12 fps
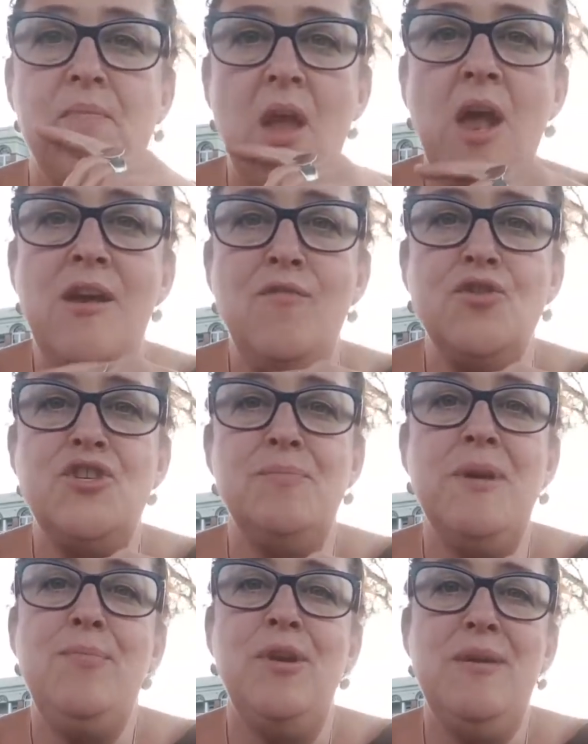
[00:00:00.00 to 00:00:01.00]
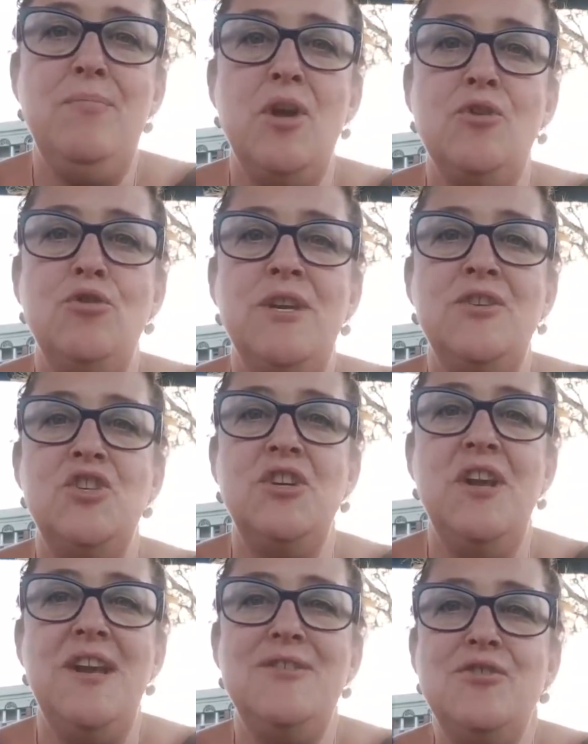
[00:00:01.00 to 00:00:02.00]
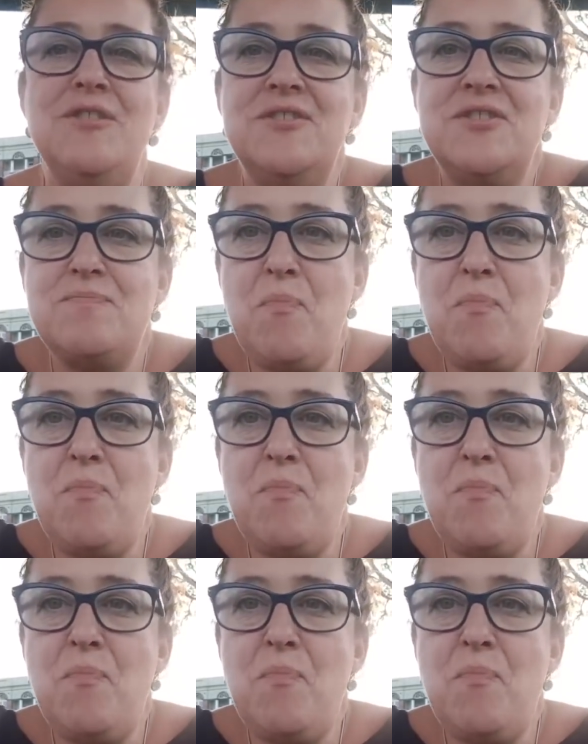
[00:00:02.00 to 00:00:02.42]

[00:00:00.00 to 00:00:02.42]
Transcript: I love watching people eat my cooking too, Hazel.